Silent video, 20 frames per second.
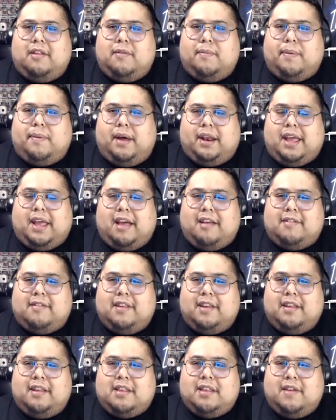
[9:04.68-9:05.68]

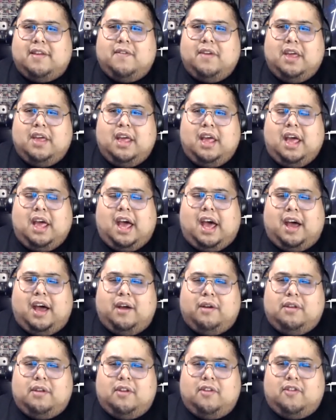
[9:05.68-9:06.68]
podcasting and stuff,
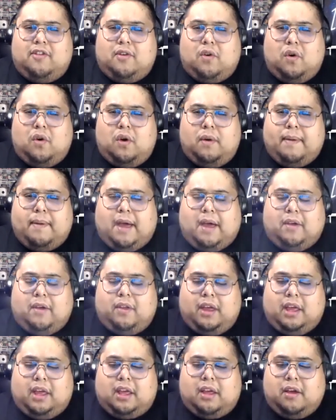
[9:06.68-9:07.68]
how did you go about
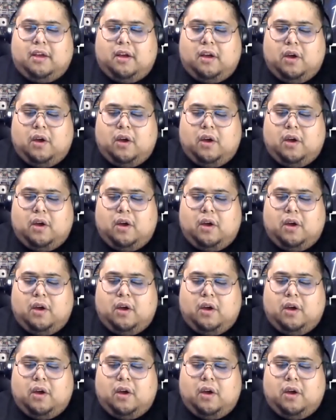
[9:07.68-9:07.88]
like